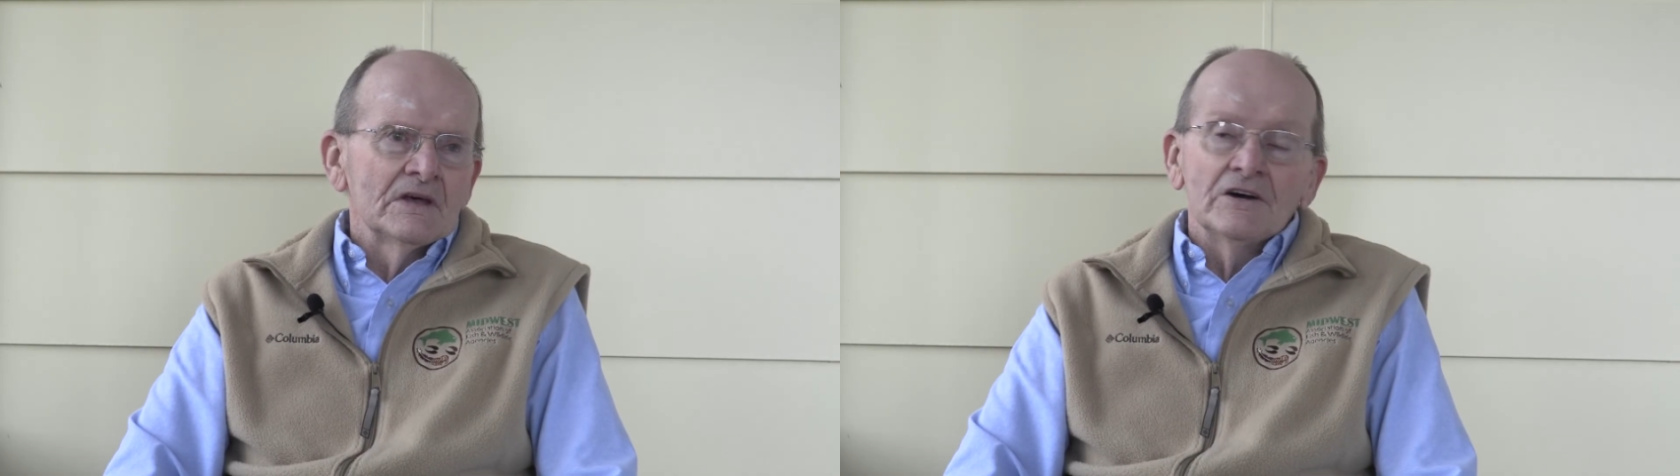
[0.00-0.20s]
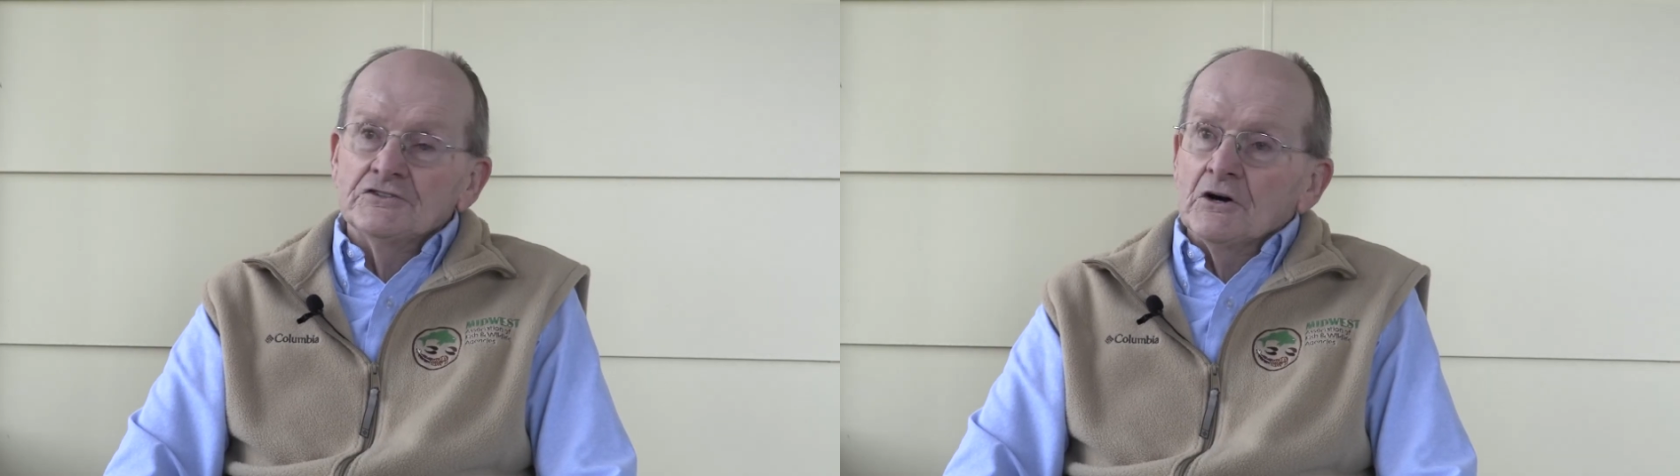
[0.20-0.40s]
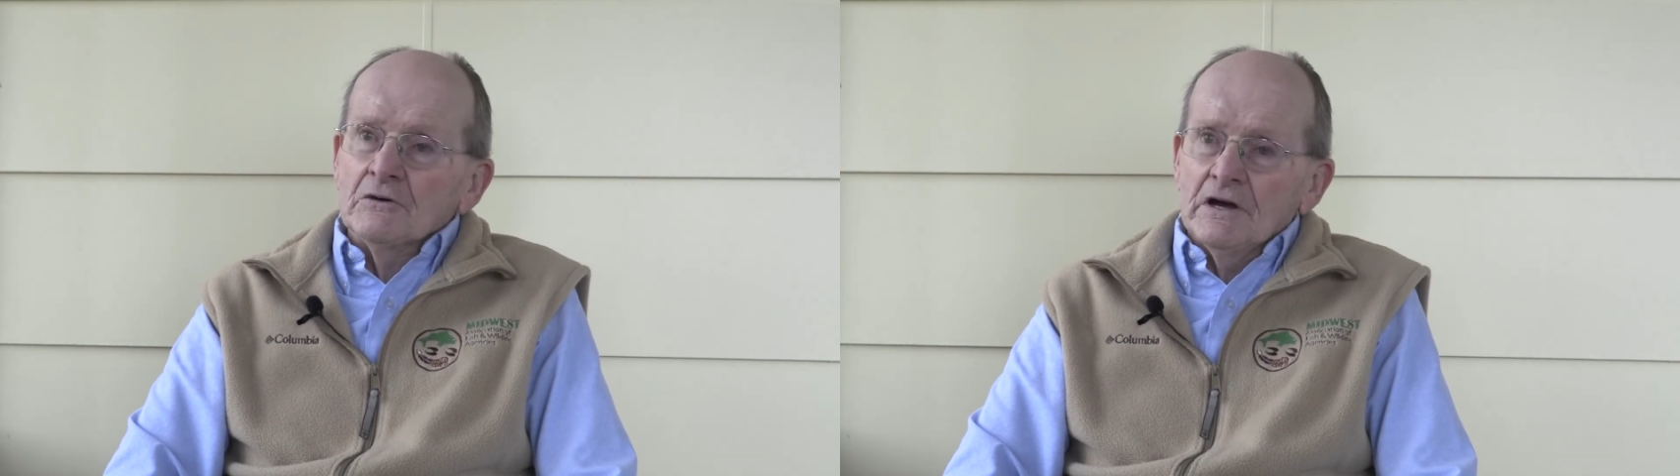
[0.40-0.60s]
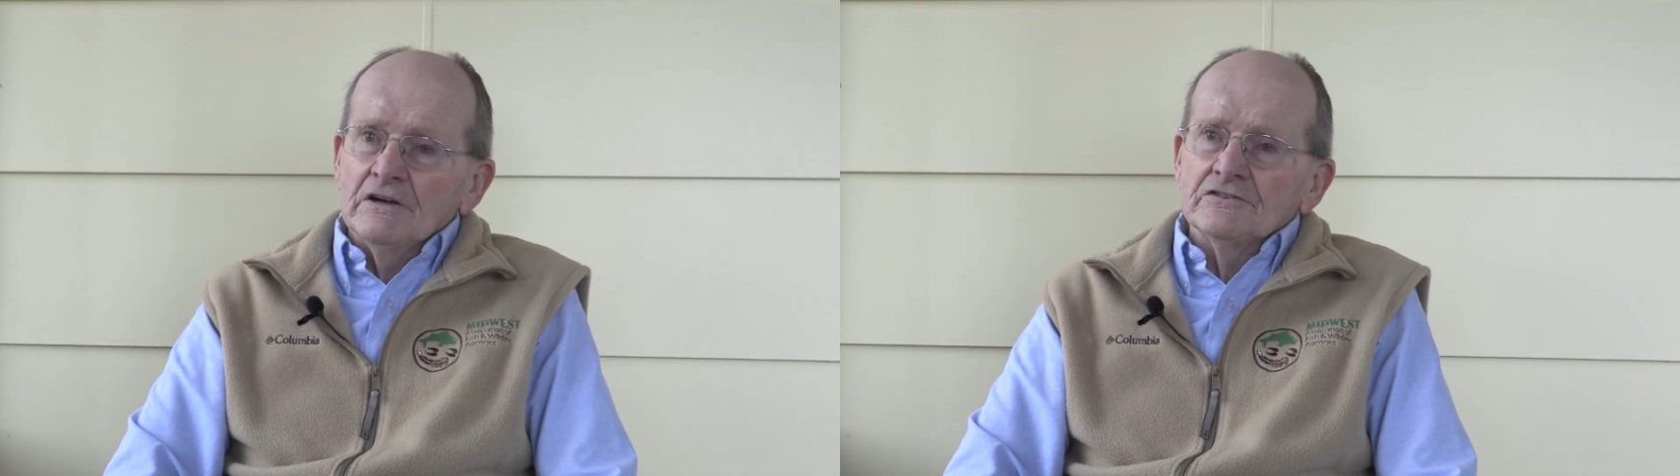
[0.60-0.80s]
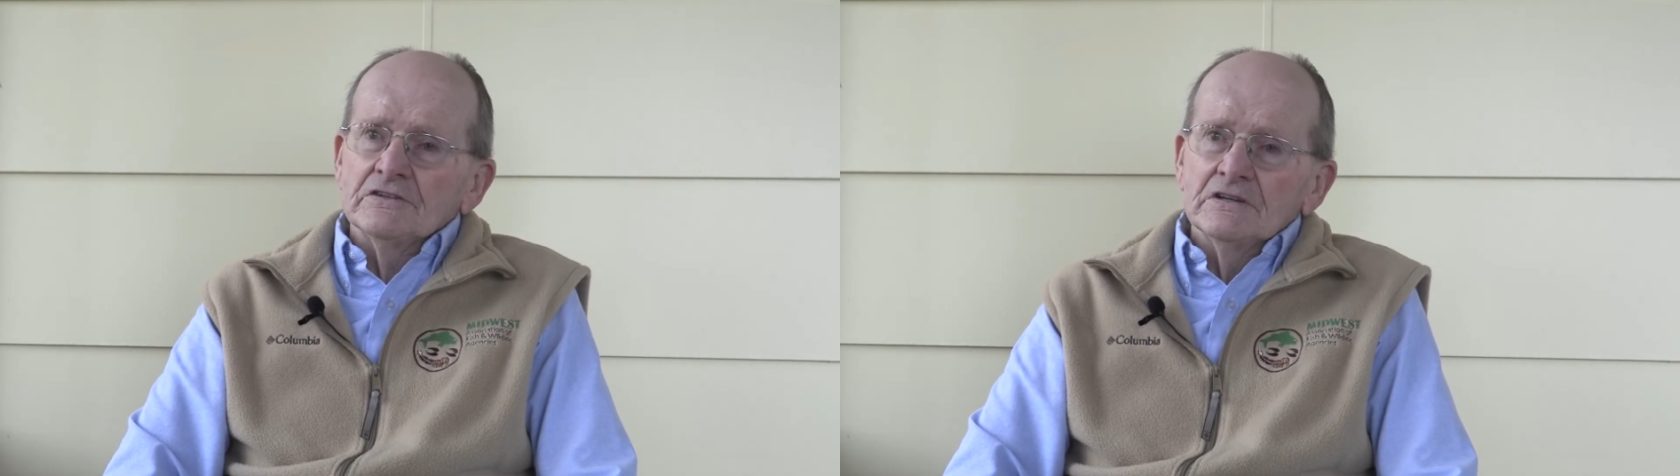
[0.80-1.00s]
a
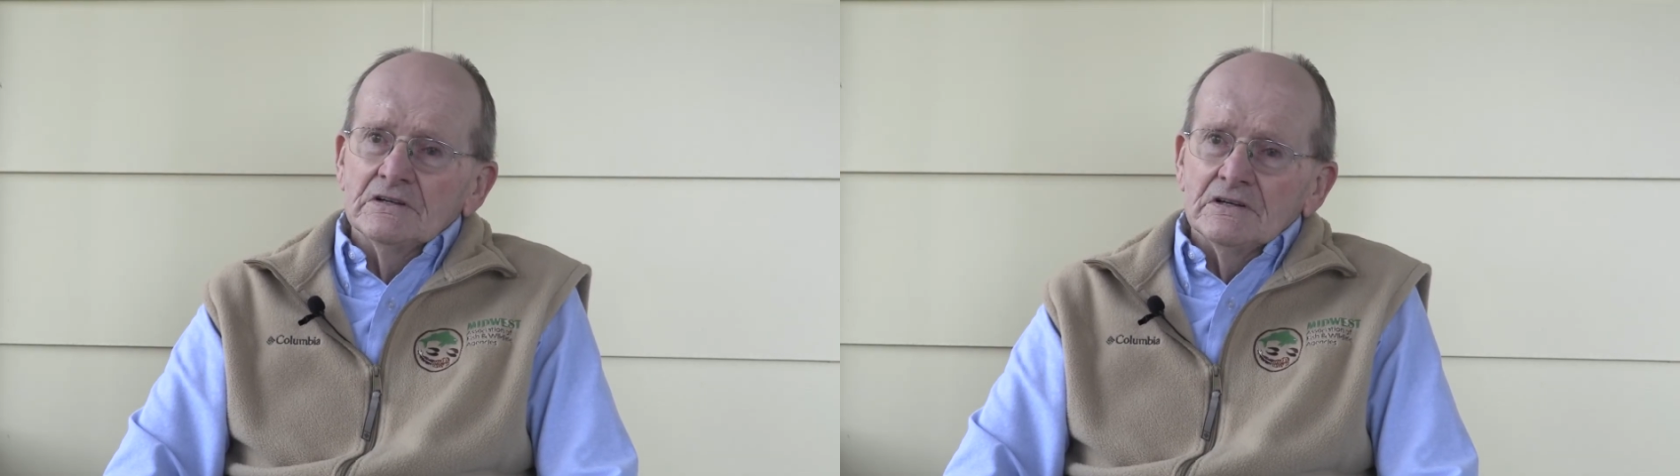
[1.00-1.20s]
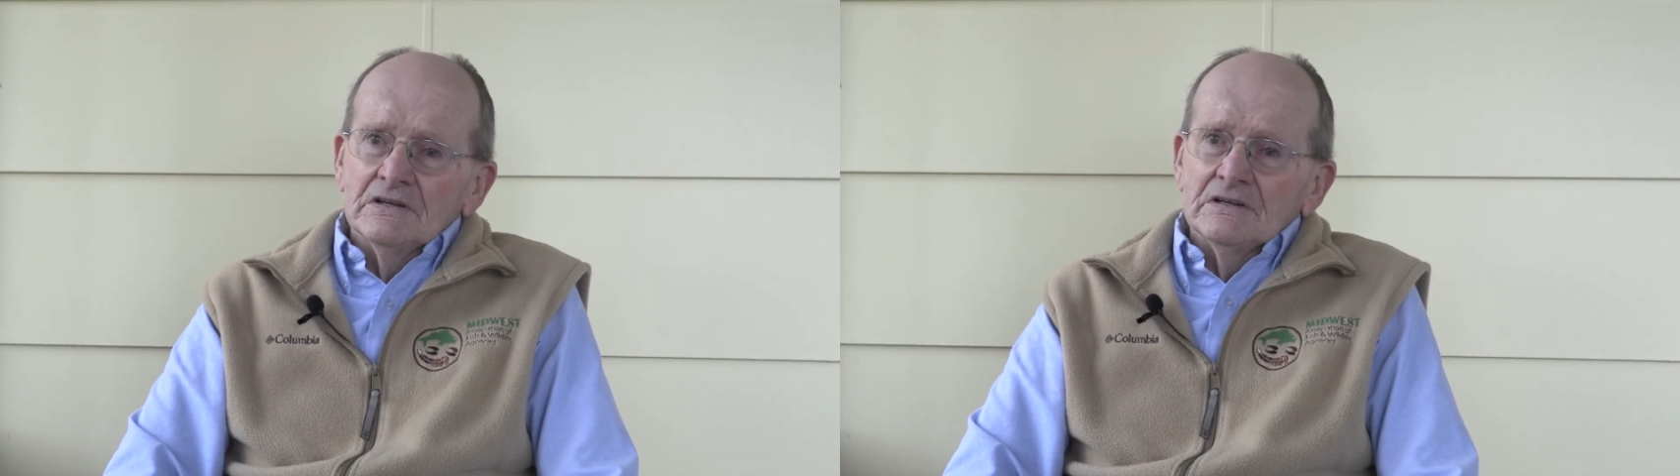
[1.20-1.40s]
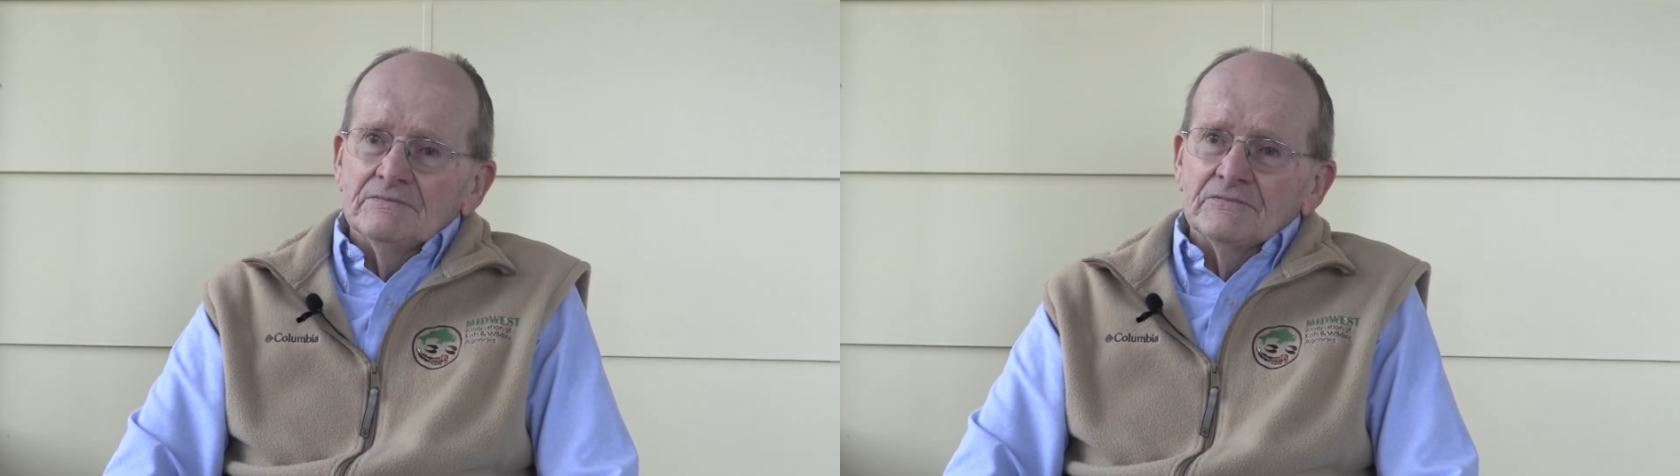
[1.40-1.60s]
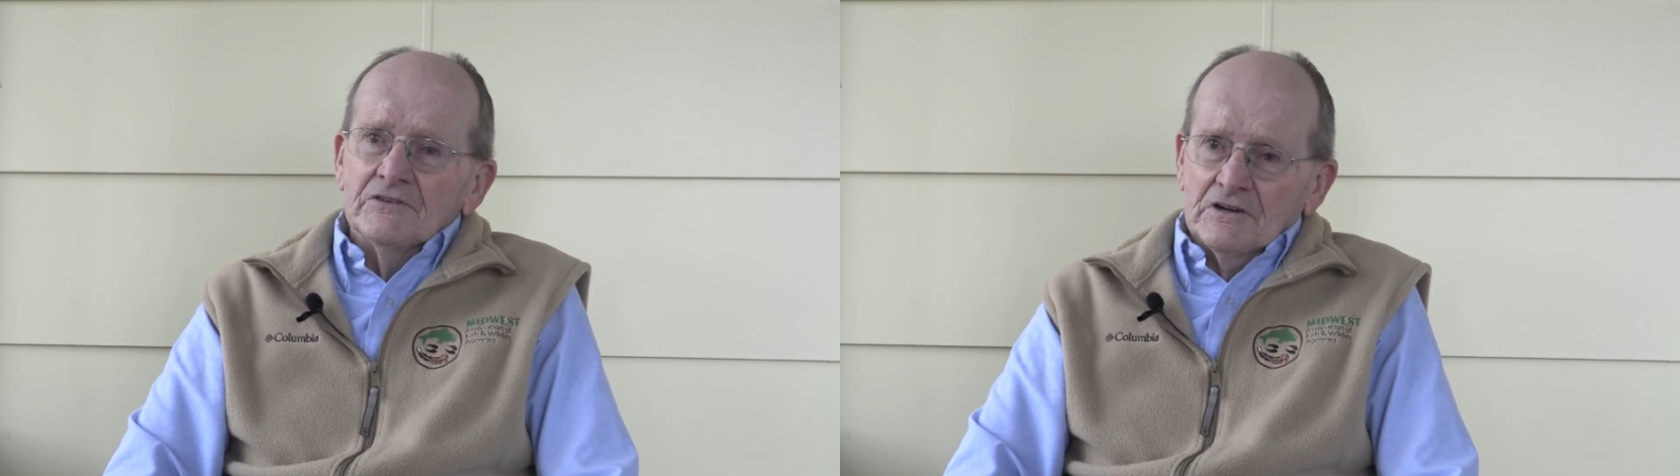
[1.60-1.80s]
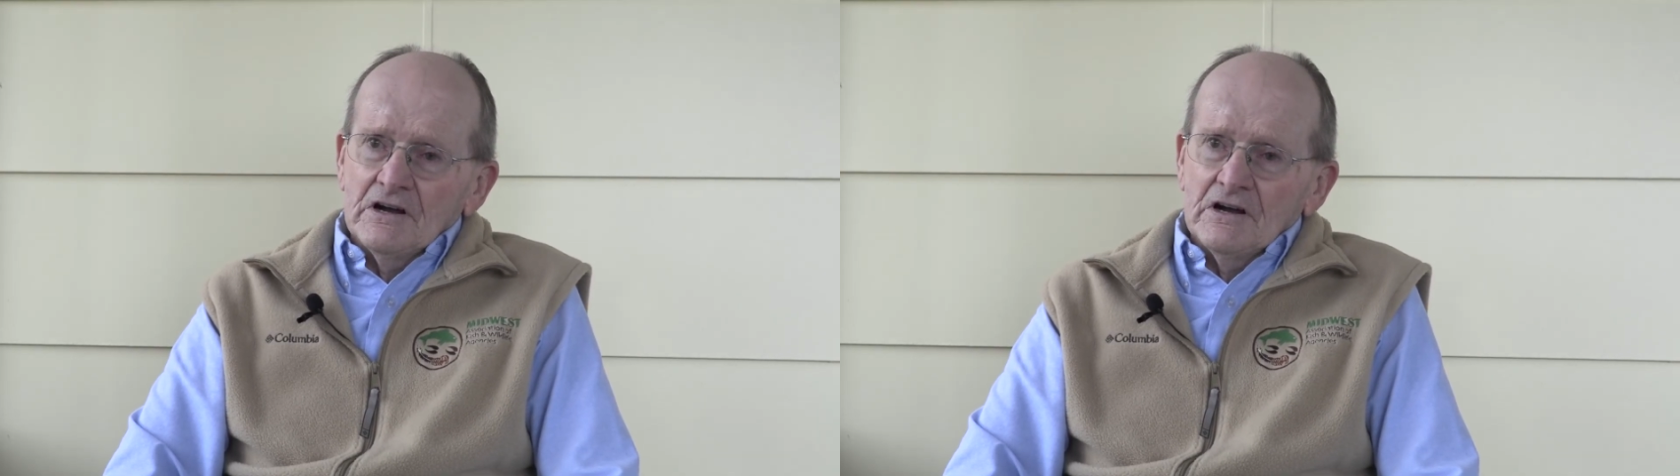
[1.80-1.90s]
showcase for